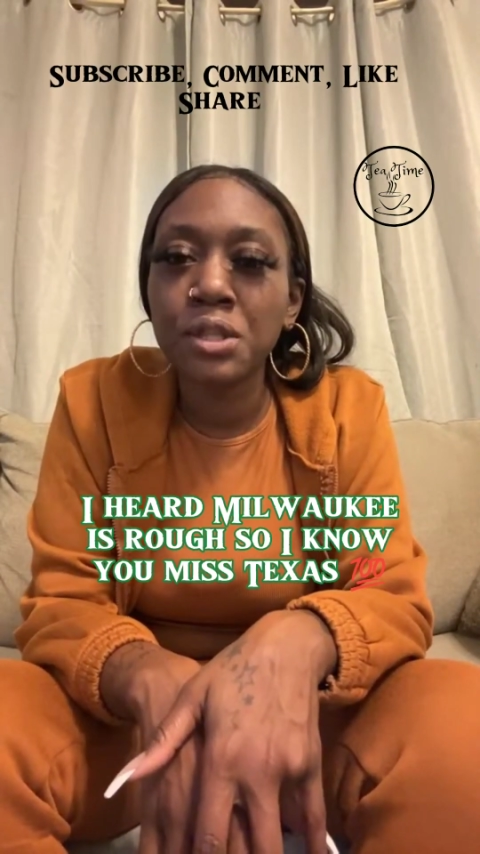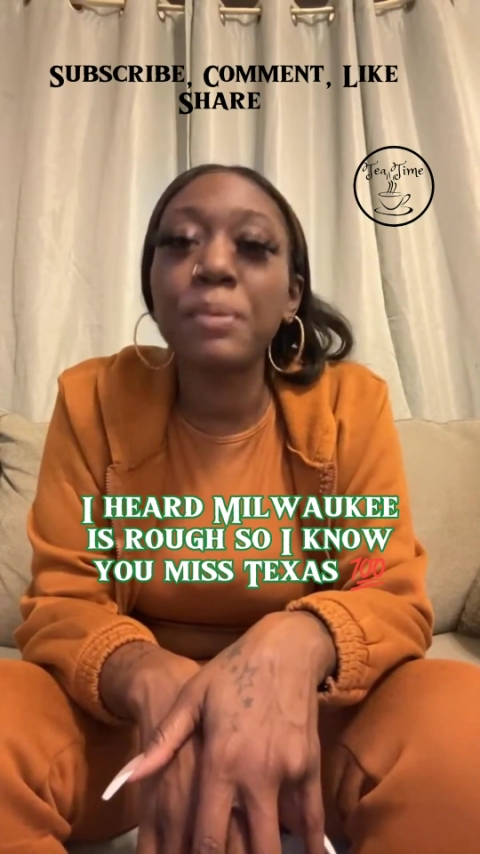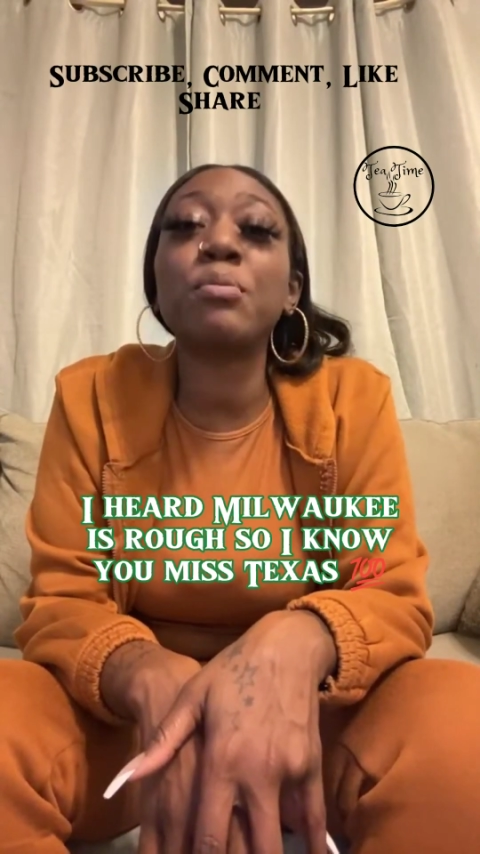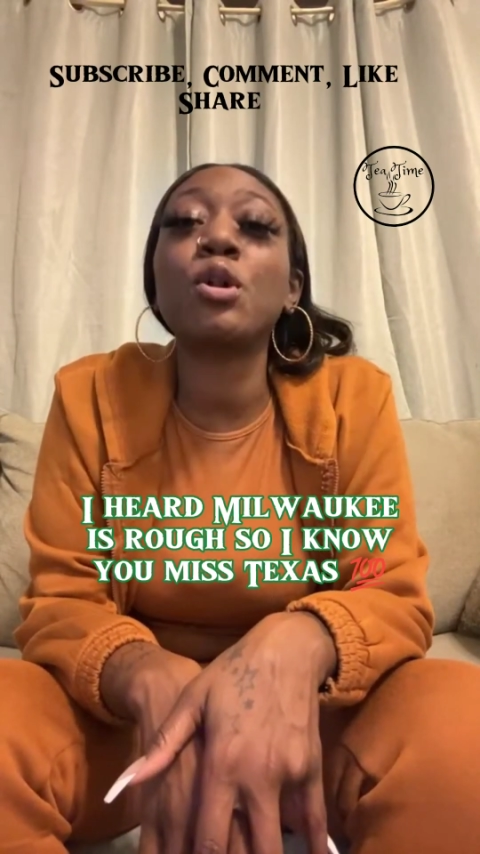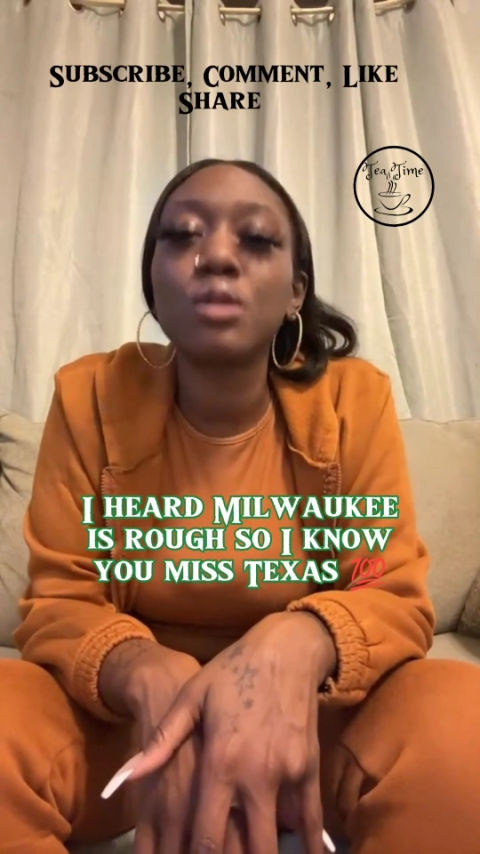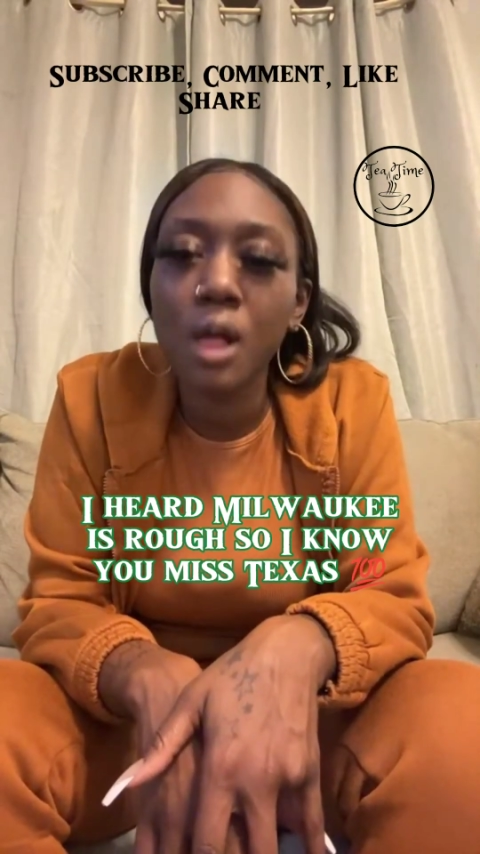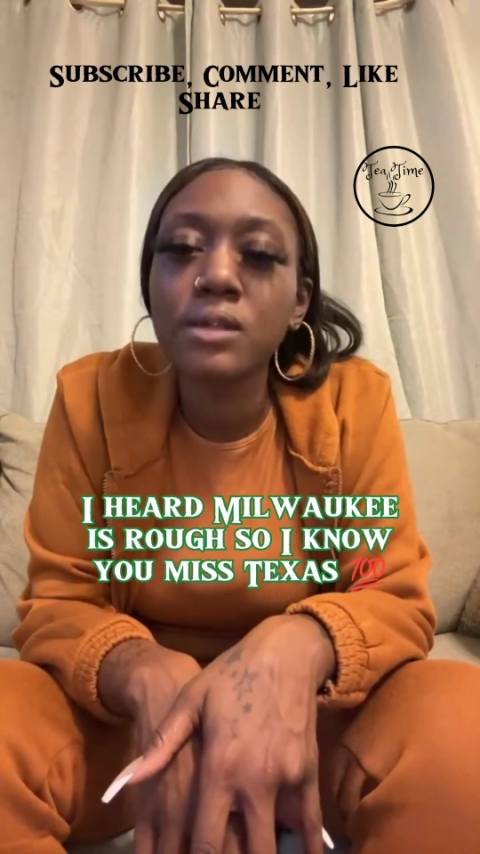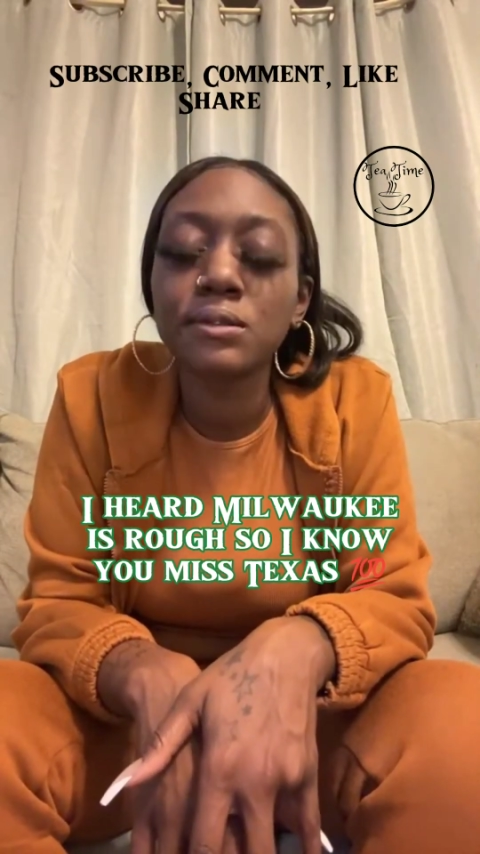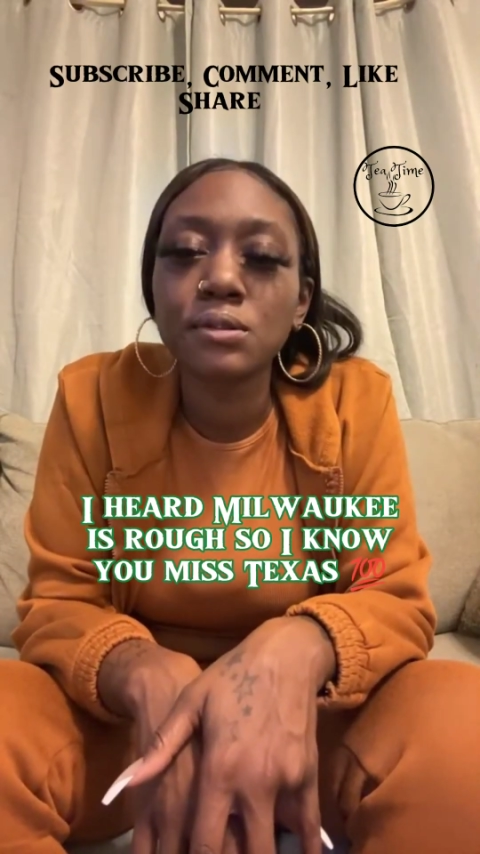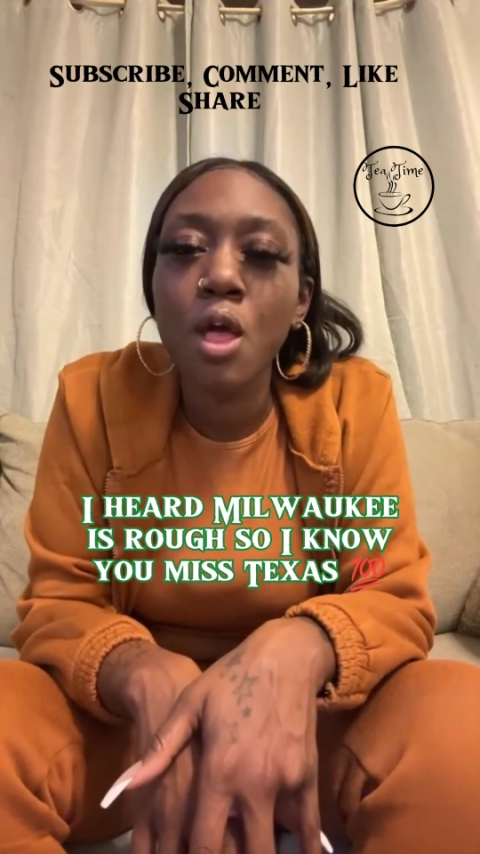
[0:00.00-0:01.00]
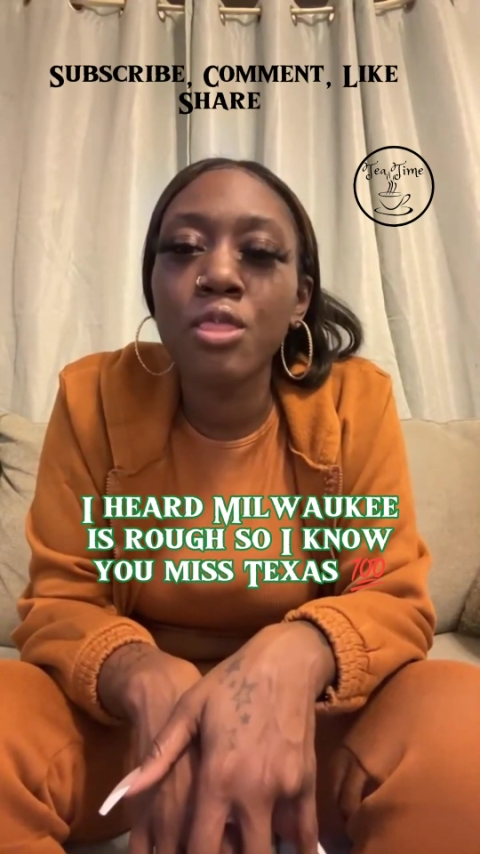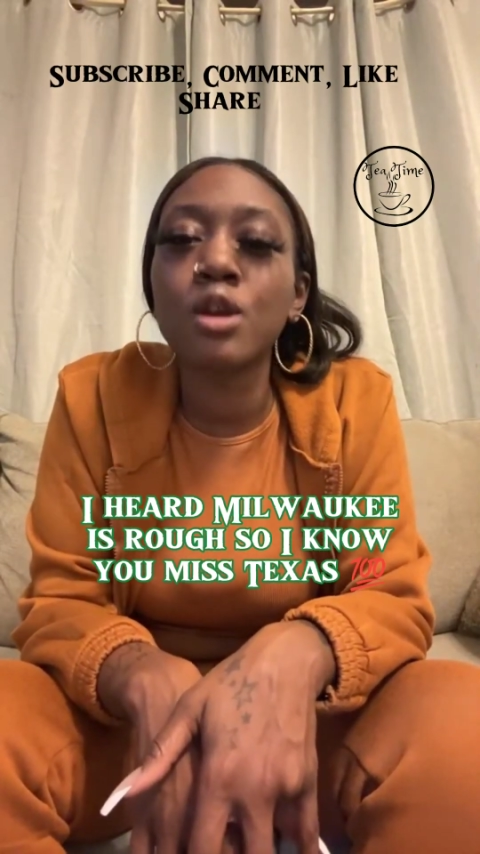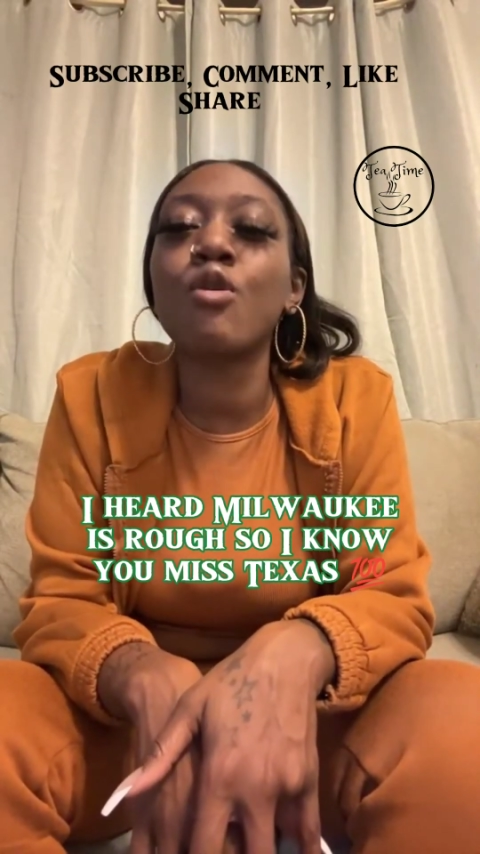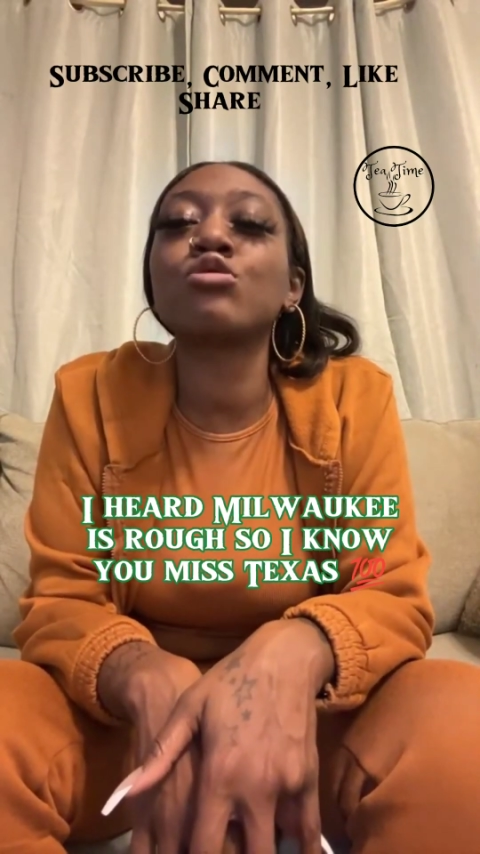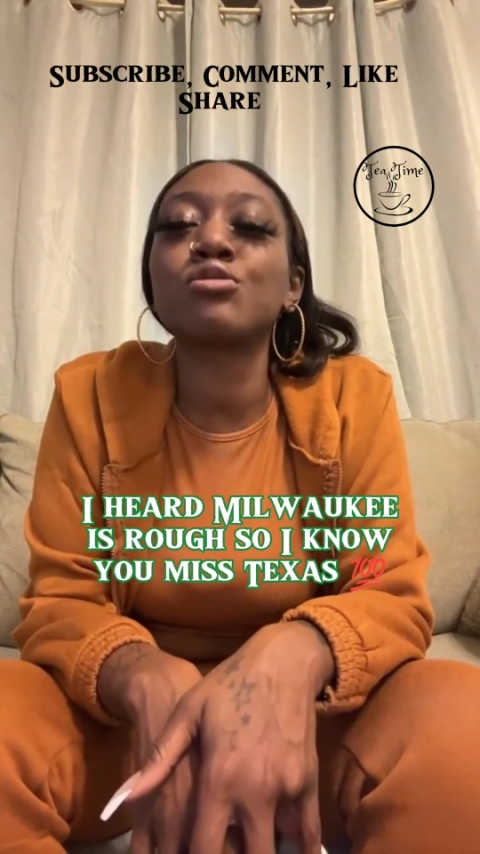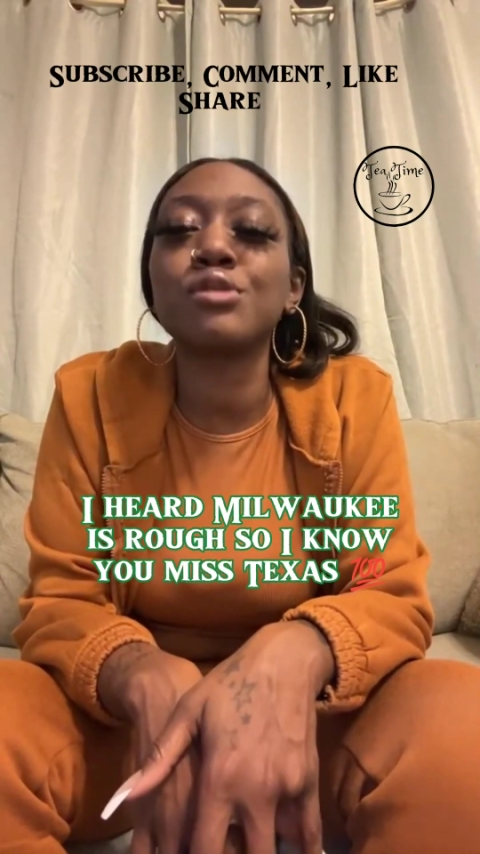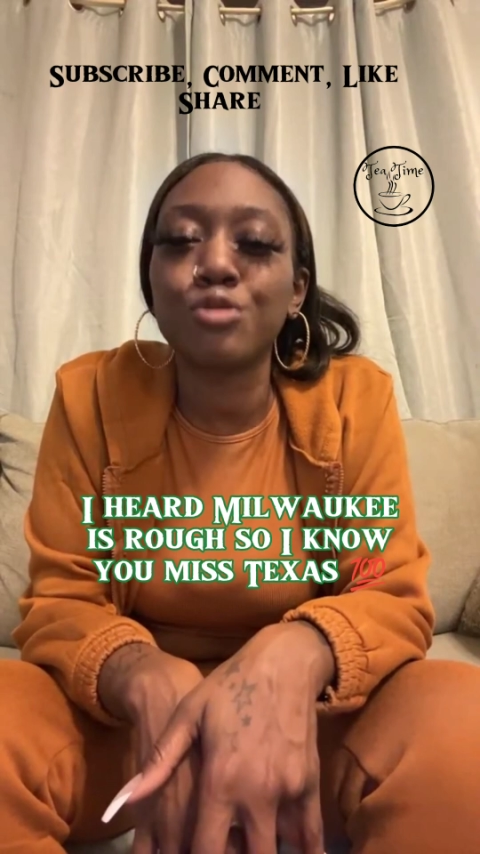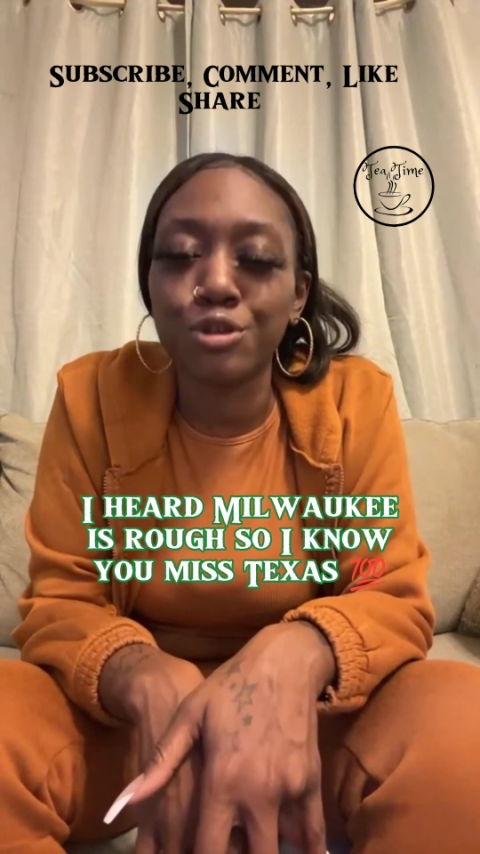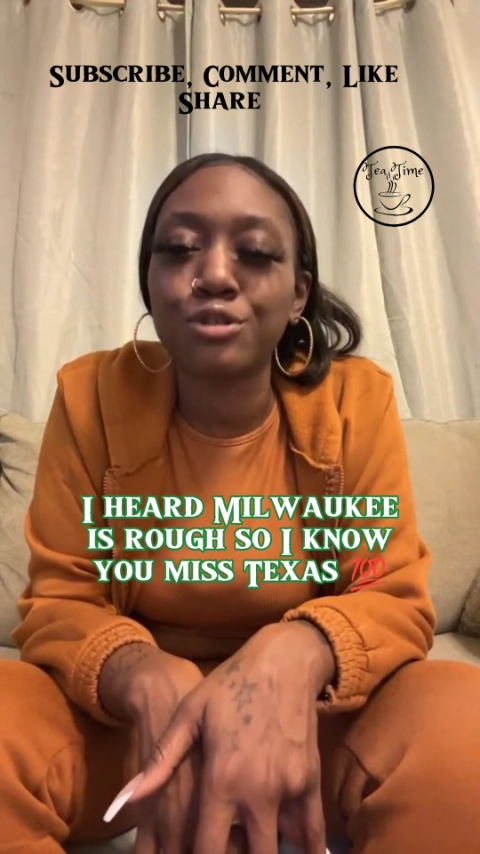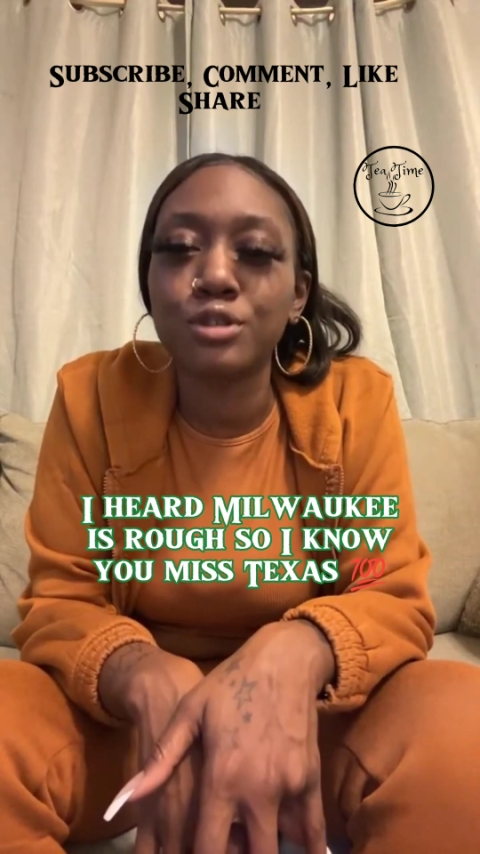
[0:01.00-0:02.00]
people, the grocery
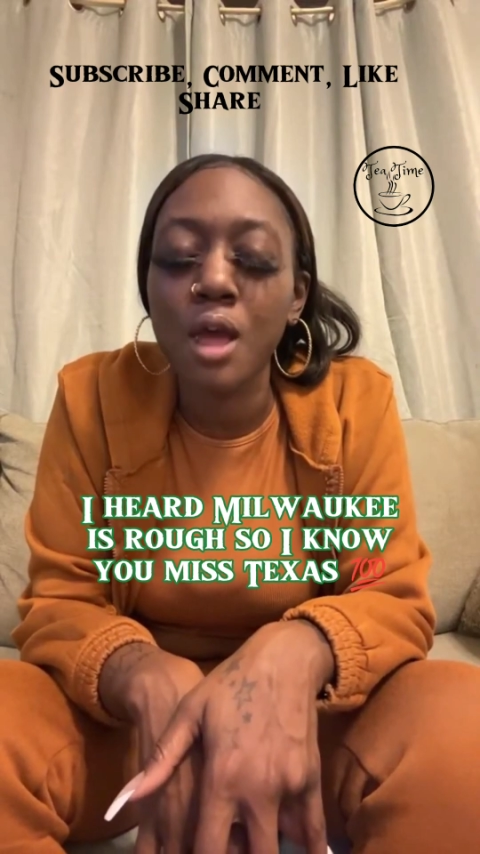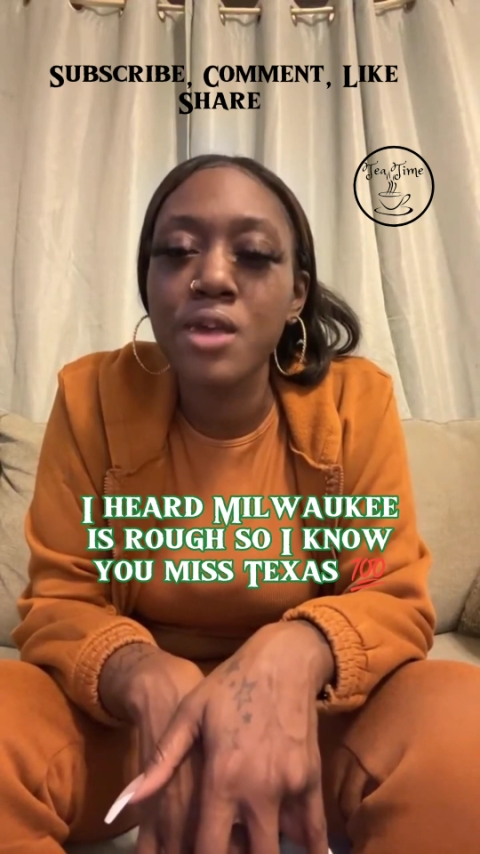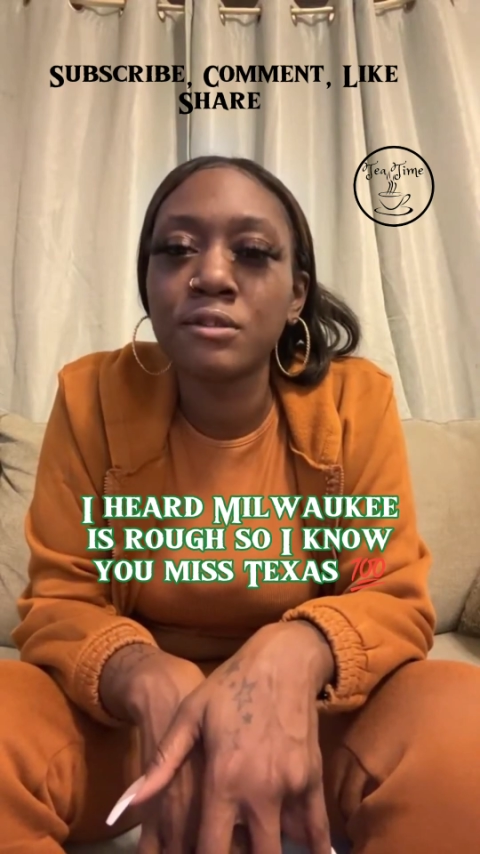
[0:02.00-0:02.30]
stores,